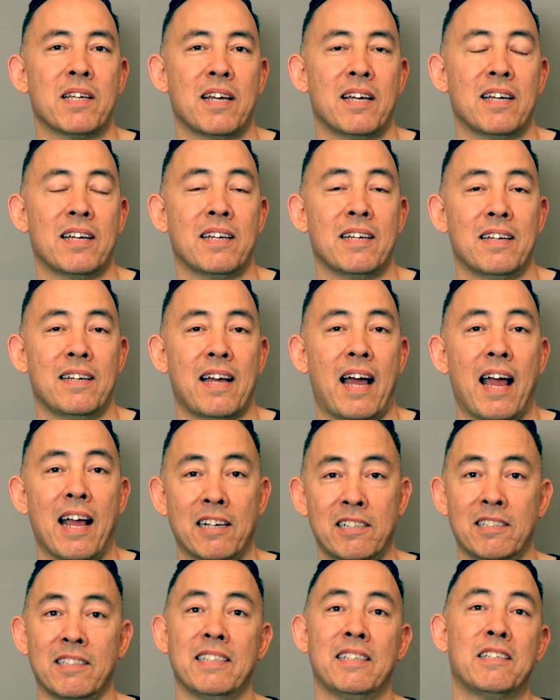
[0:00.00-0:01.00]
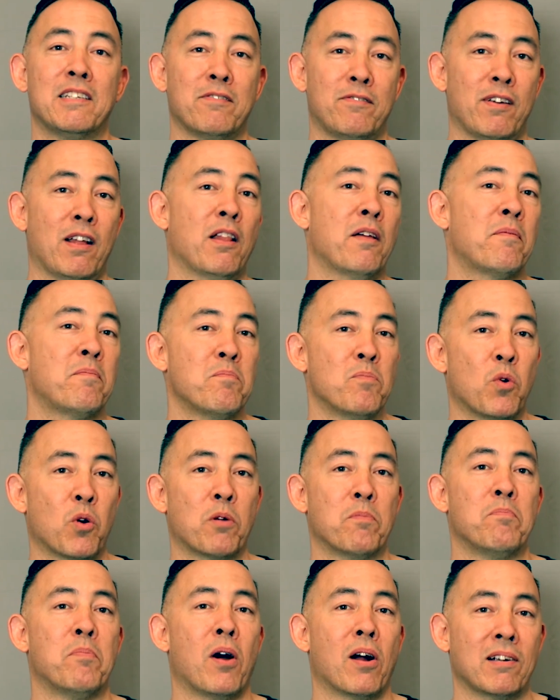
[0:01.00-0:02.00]
uh, I actually developed
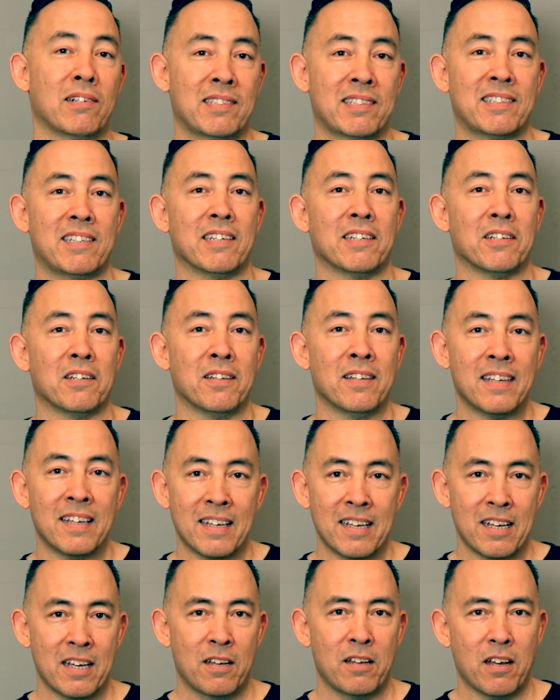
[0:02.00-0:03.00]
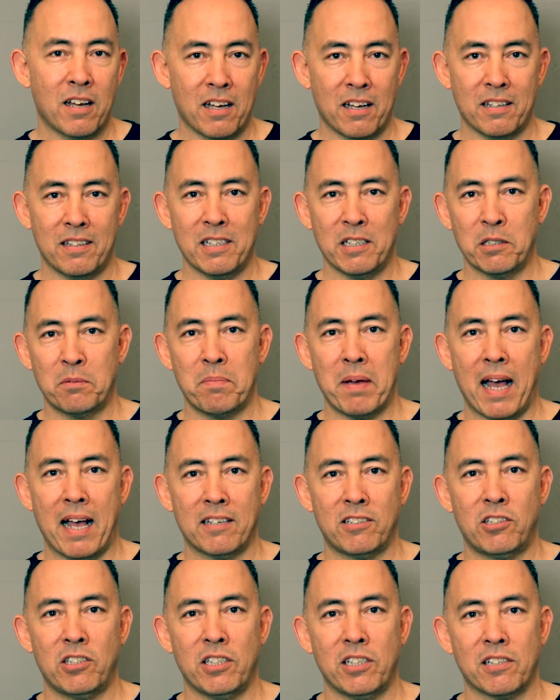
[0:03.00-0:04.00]
more bar skill uh, these
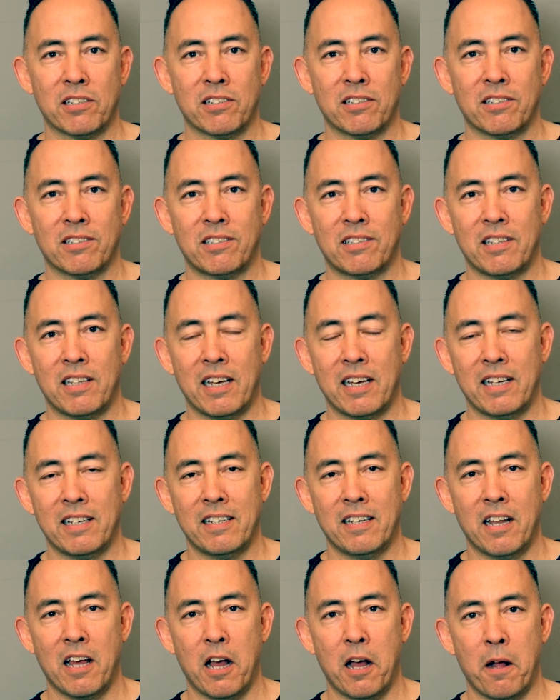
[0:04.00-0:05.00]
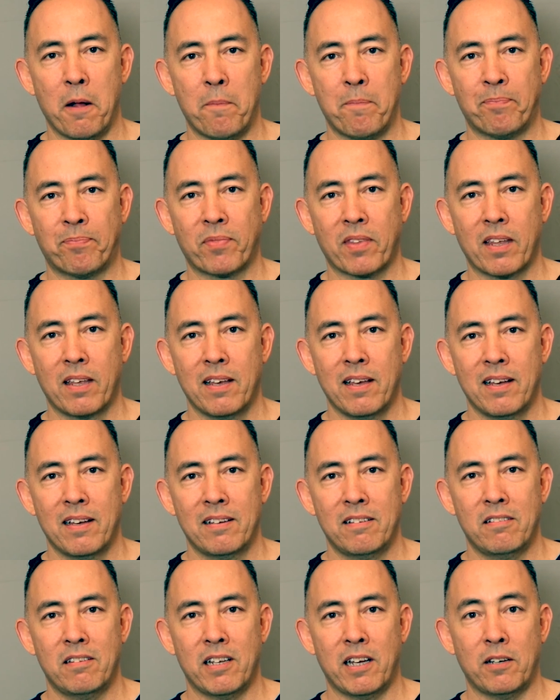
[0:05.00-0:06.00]
past years than, uh,
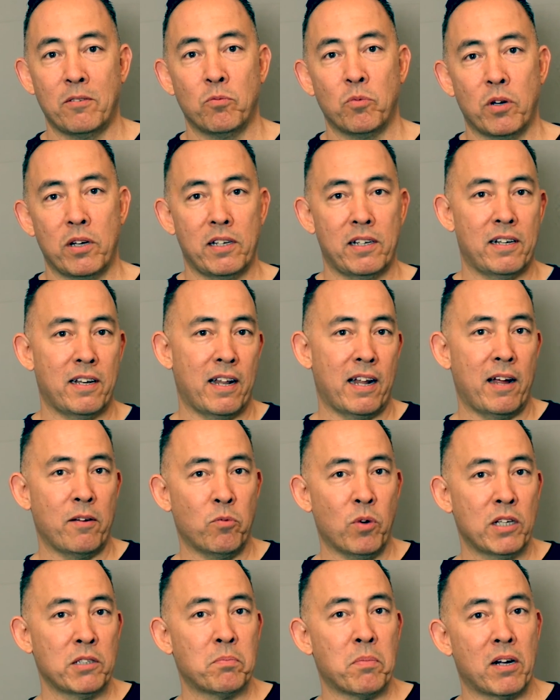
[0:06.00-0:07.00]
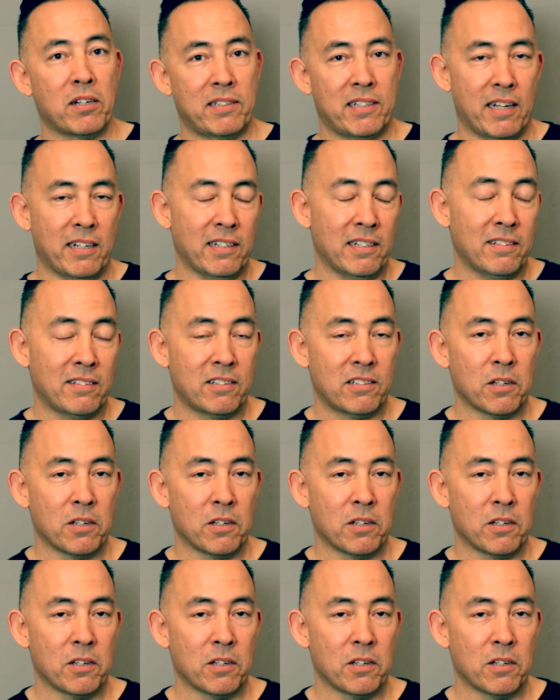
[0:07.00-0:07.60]
than when I was bartending.